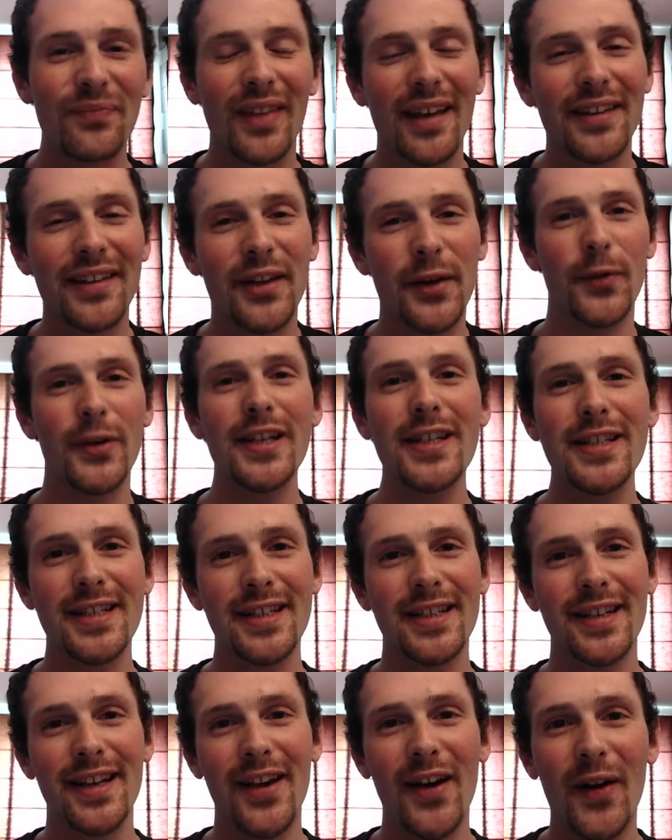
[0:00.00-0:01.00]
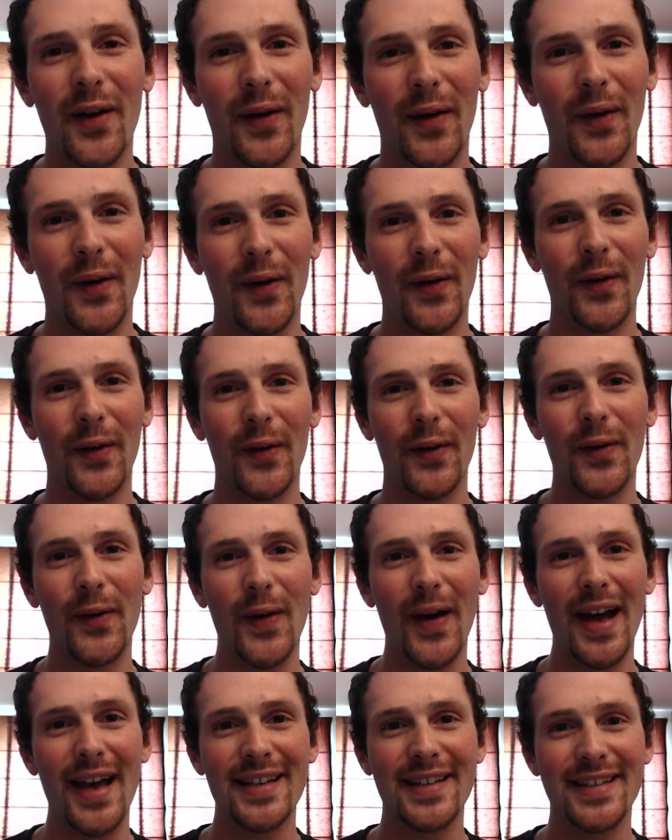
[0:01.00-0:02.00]
There is no who
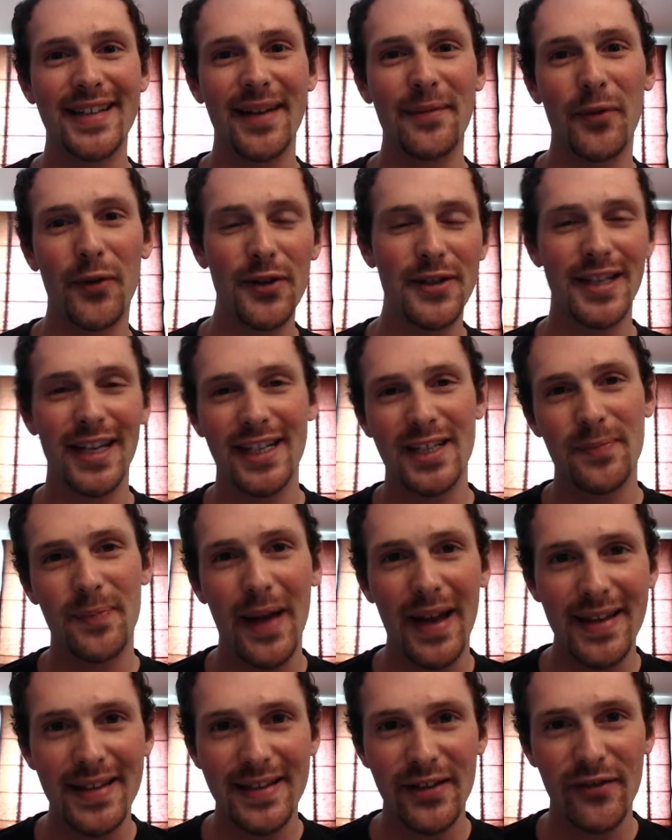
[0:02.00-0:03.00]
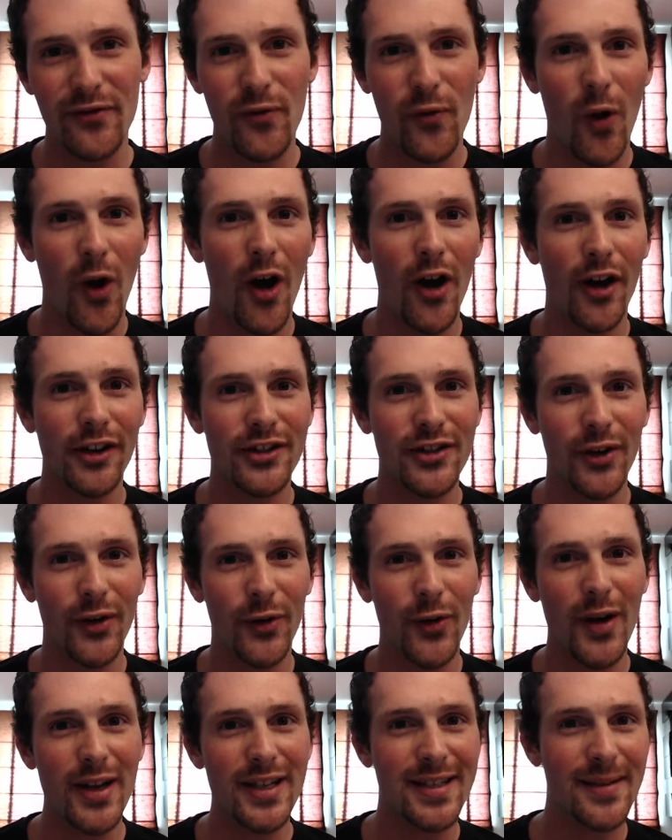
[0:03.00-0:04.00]
has the most expensive watch,
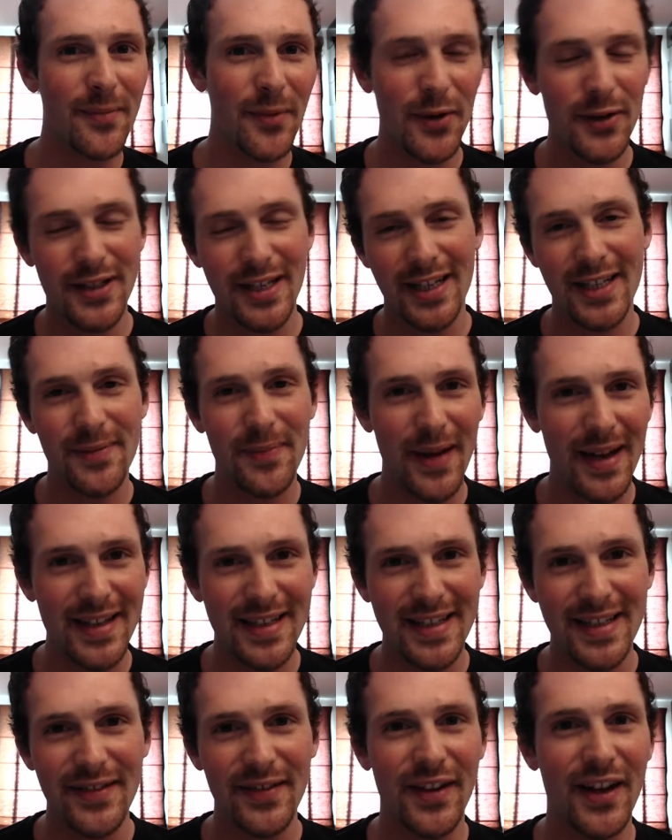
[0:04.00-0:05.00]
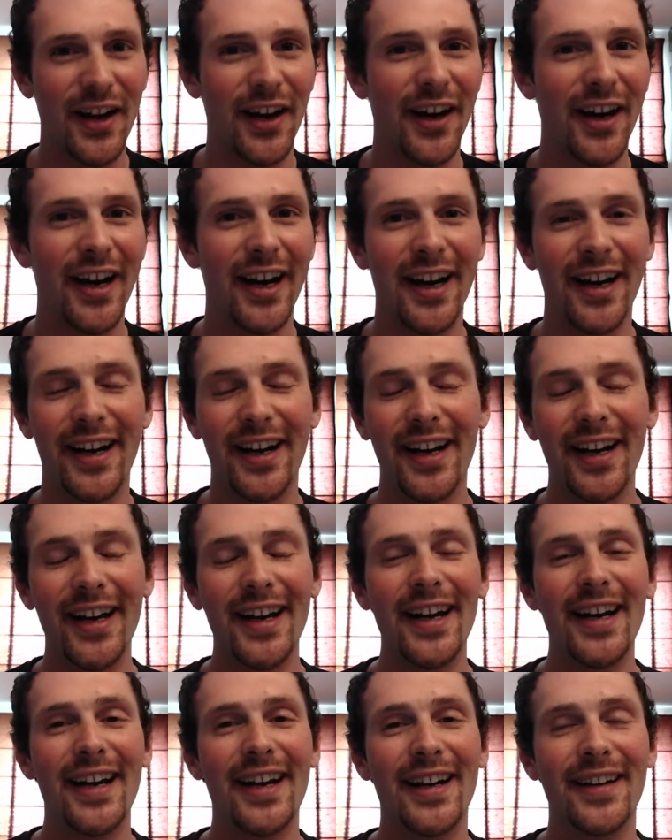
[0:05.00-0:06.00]
or who has the most expensive car,
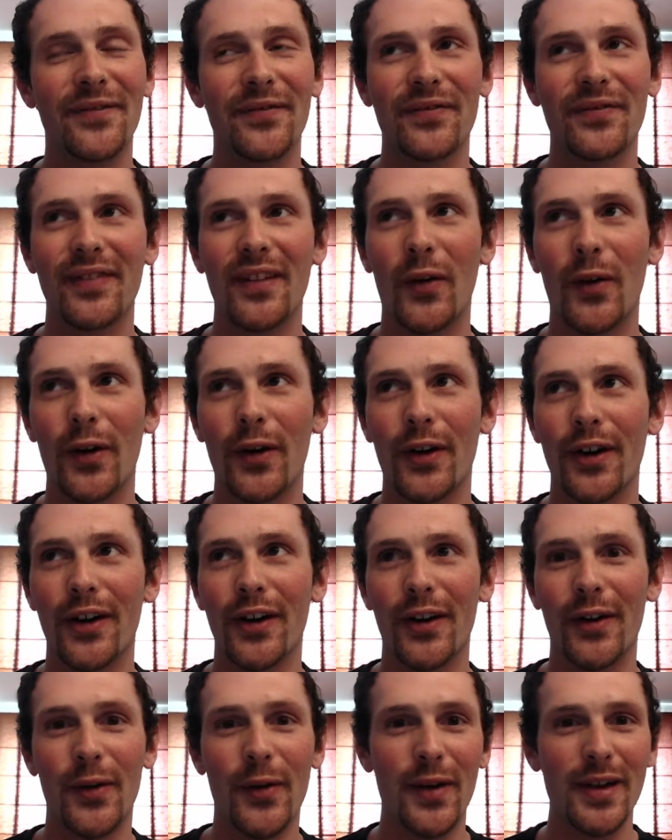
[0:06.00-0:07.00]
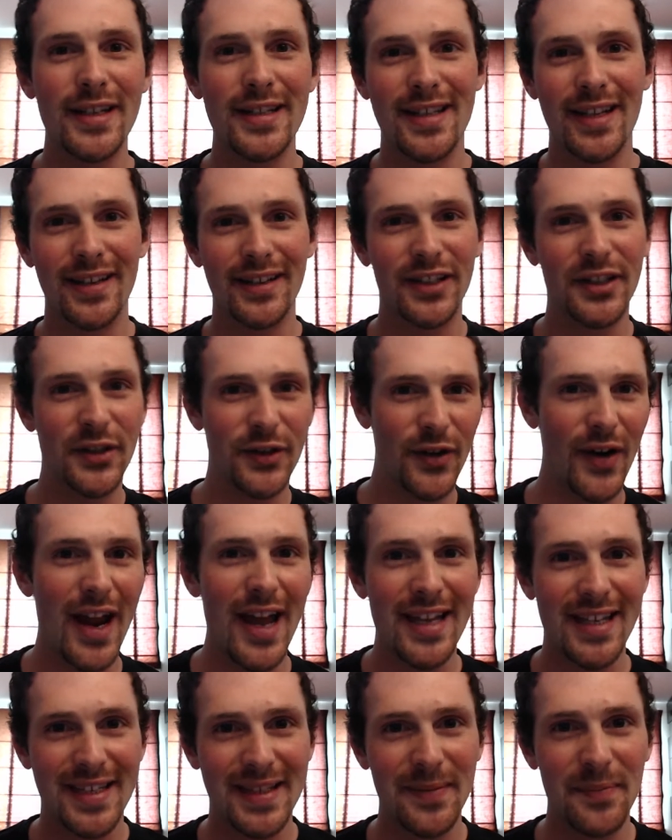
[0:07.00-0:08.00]
or who is
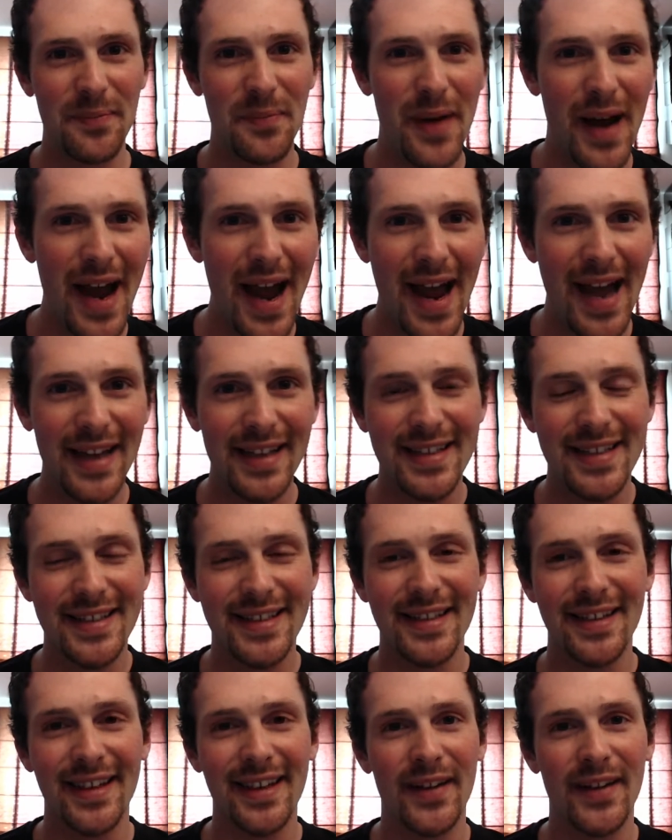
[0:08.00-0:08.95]
dressed best.